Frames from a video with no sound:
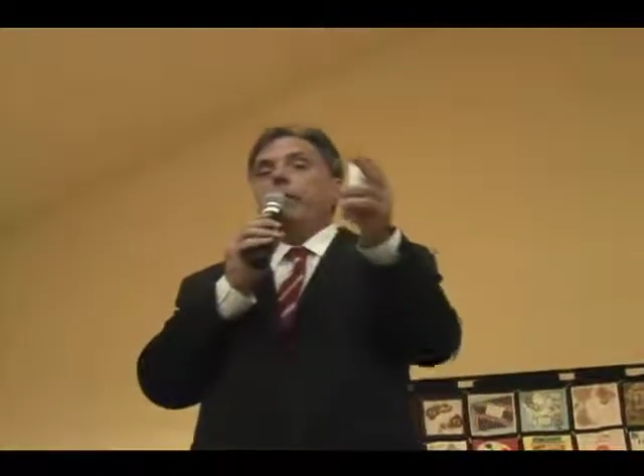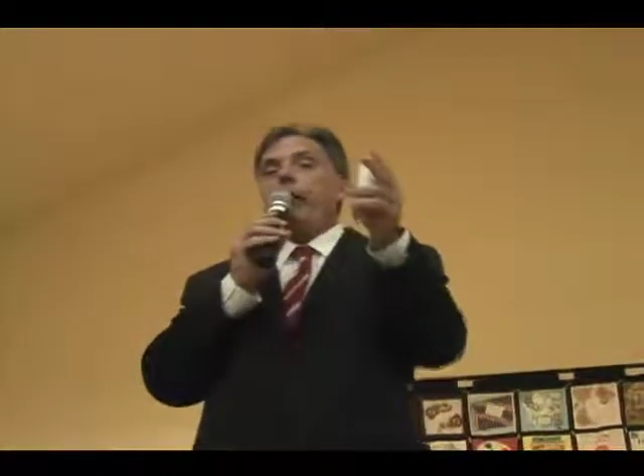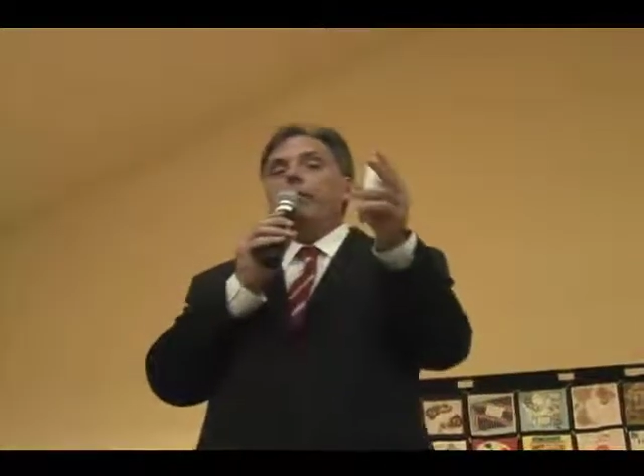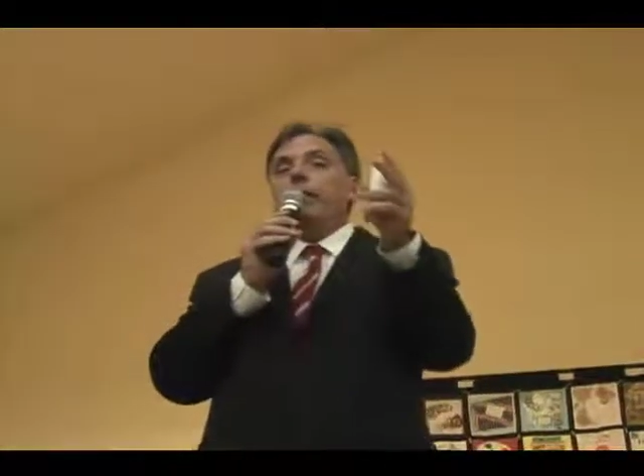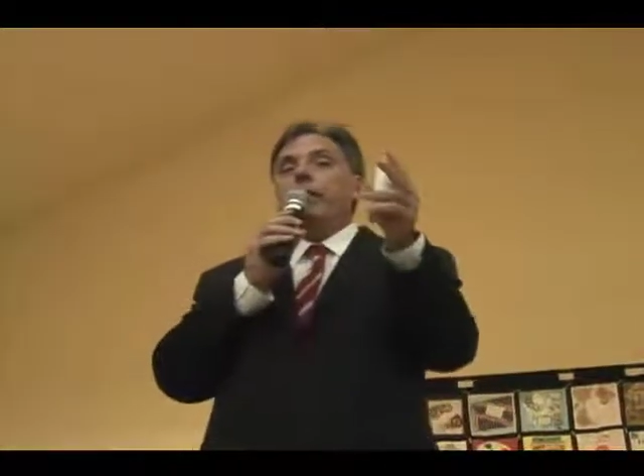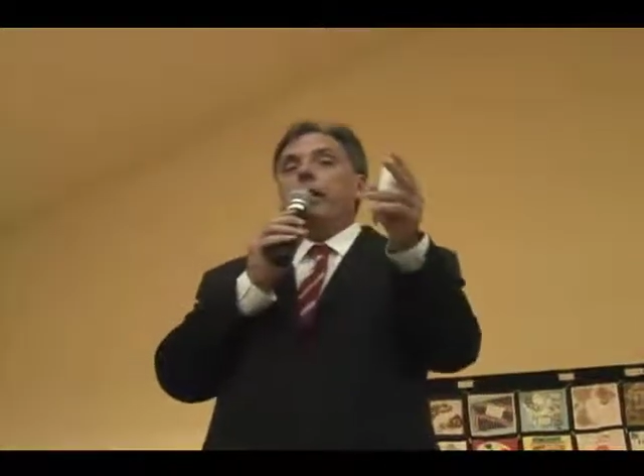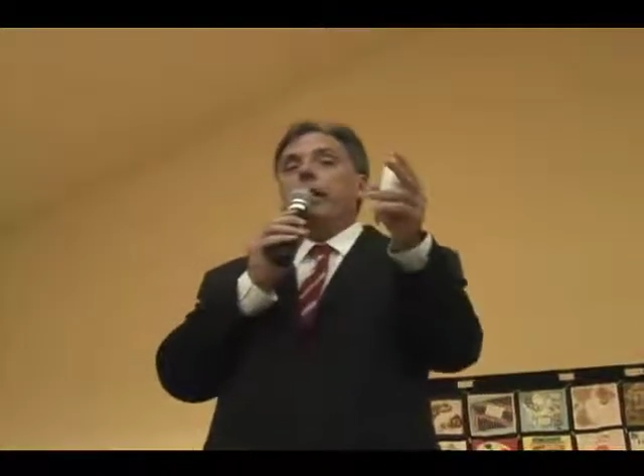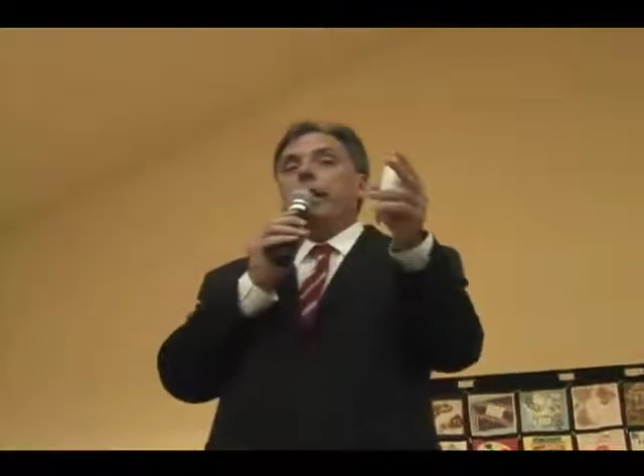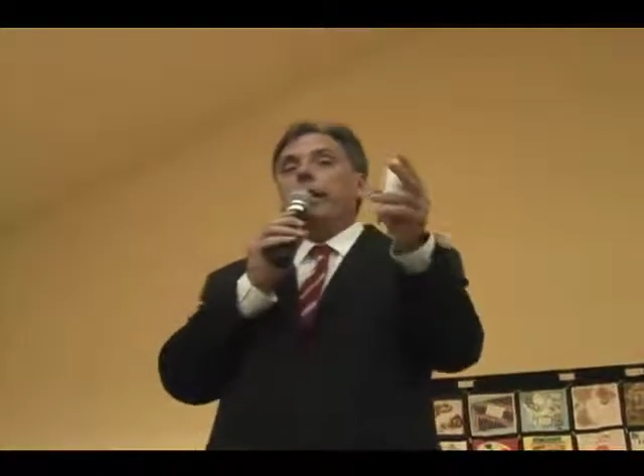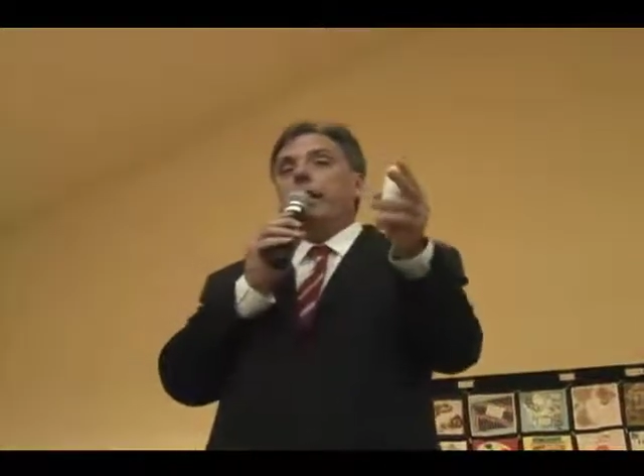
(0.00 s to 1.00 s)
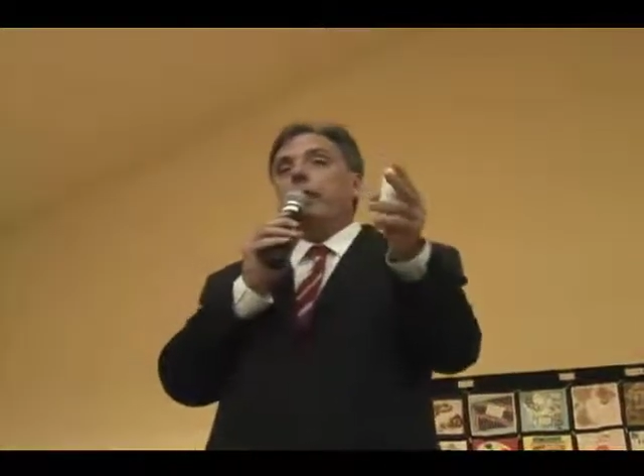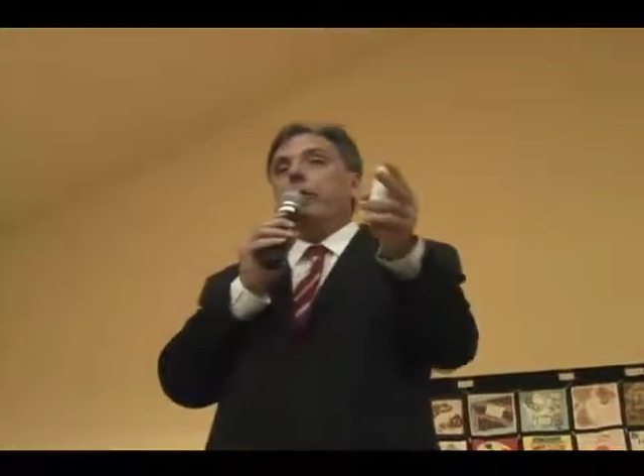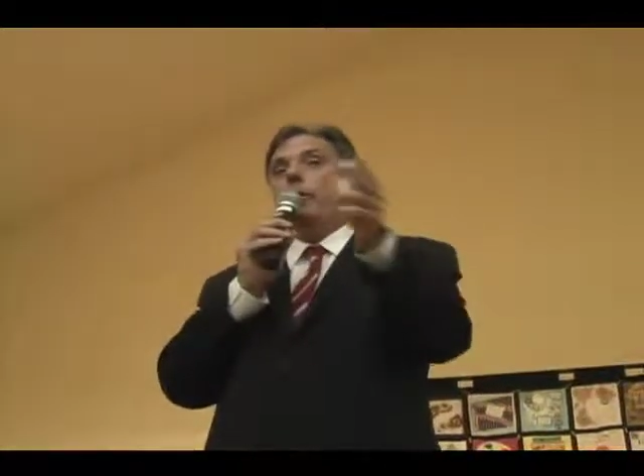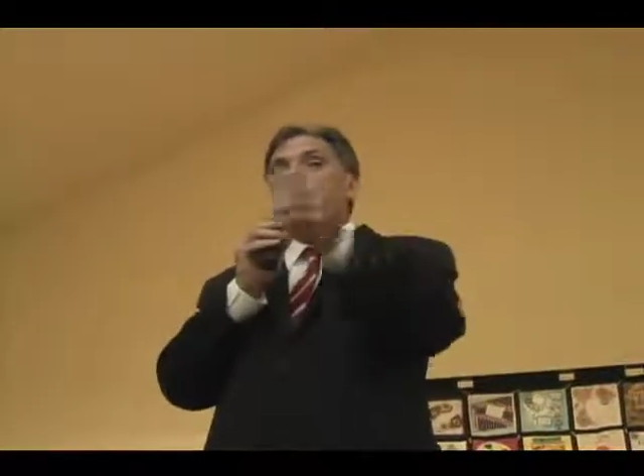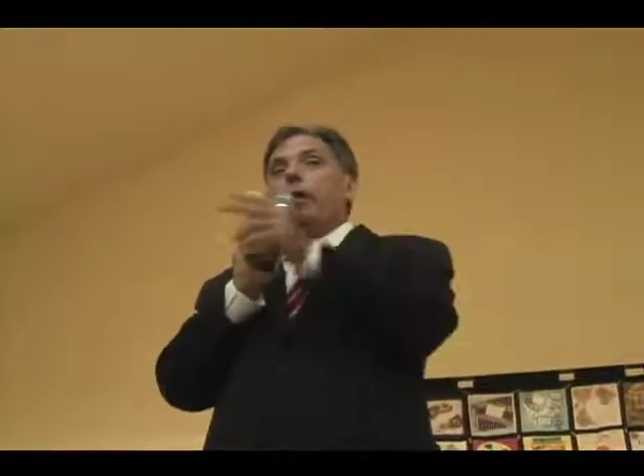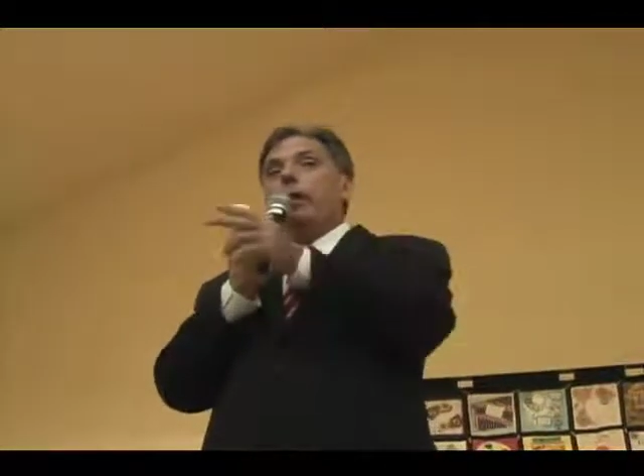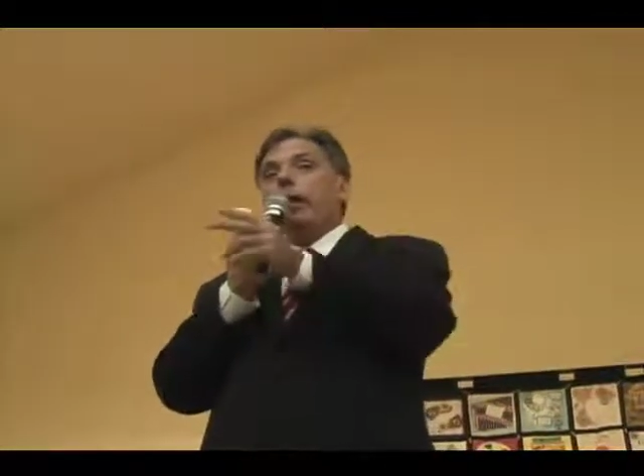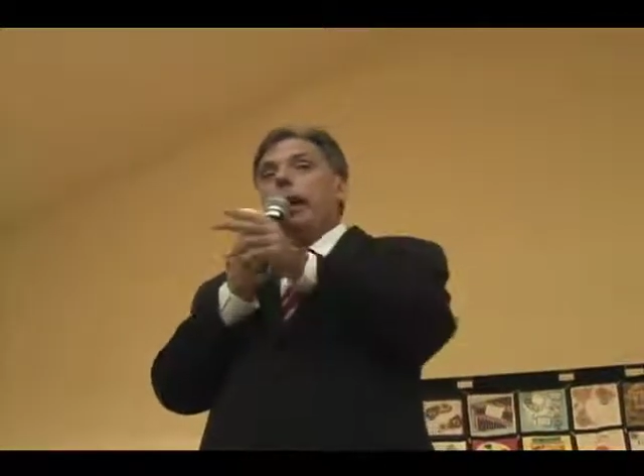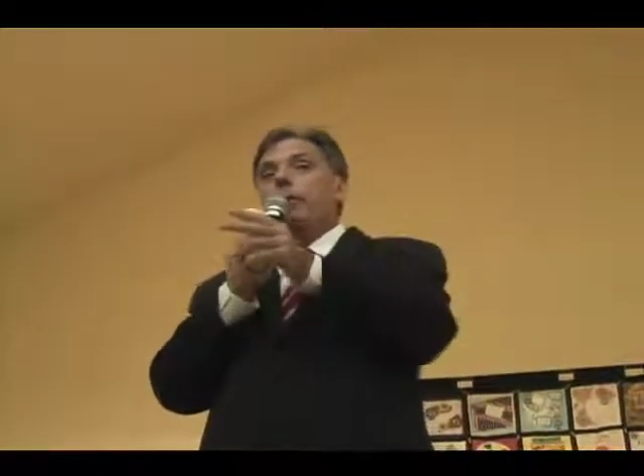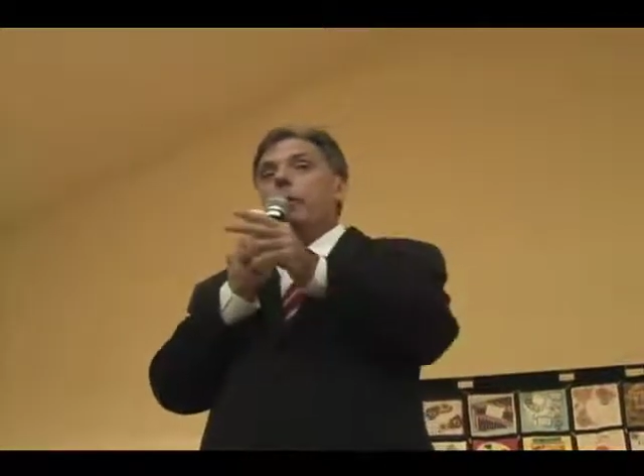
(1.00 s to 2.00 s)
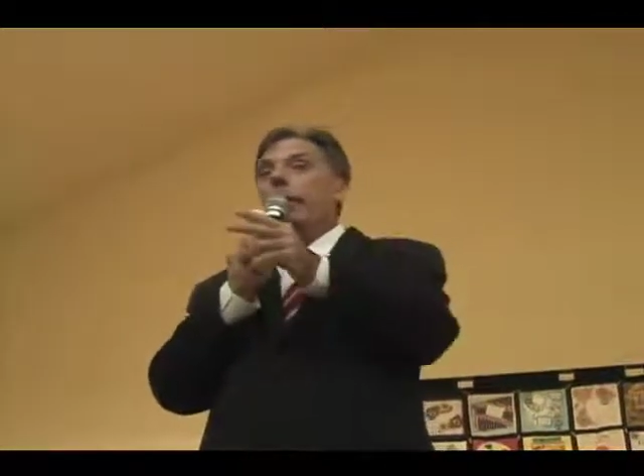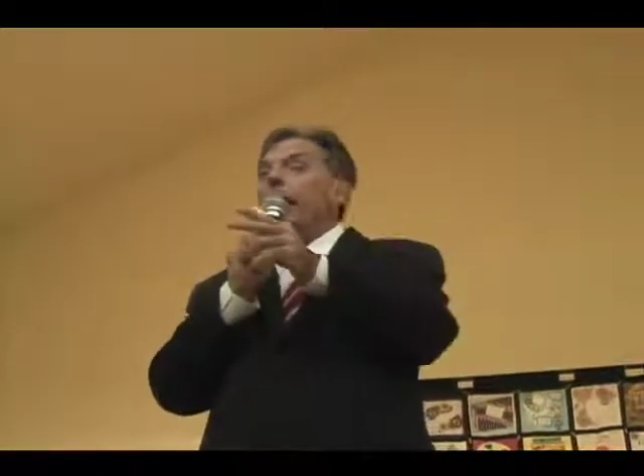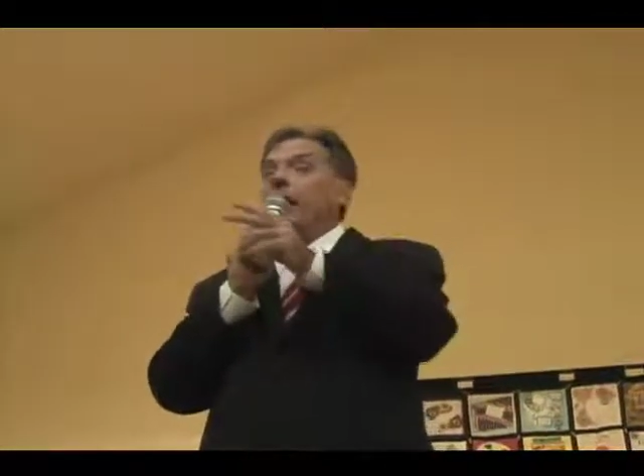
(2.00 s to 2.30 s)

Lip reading: Calvert's going to continue the broken government.